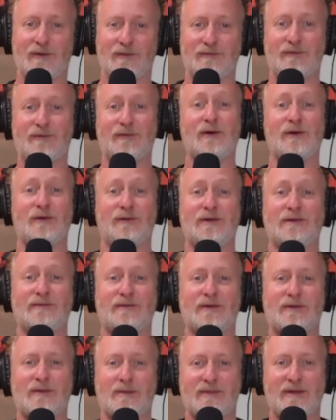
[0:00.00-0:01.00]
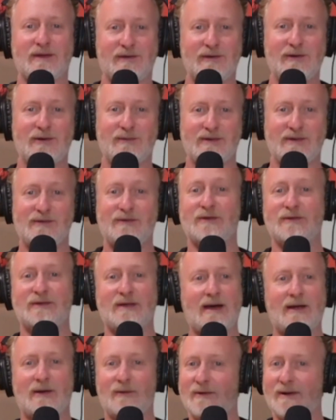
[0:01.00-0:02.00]
searching for something new. It's just
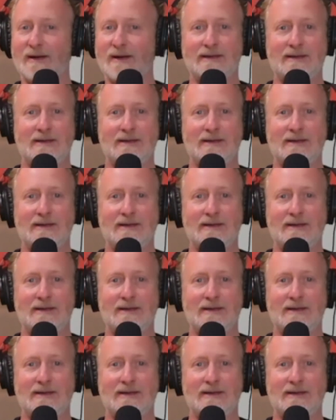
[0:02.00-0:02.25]
how do I